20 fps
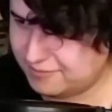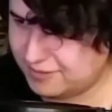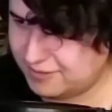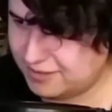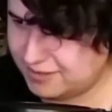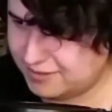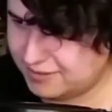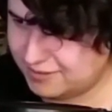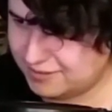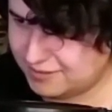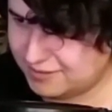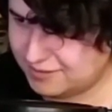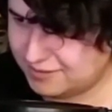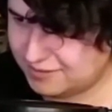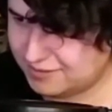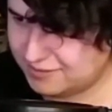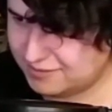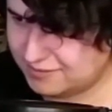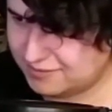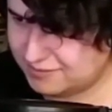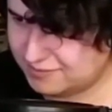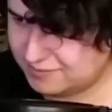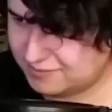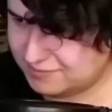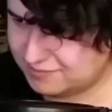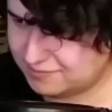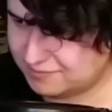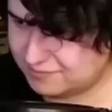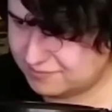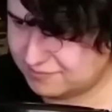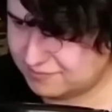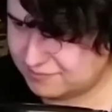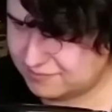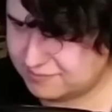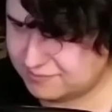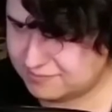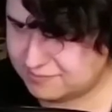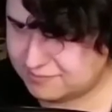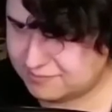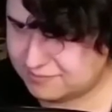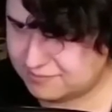No one is speaking in this clip.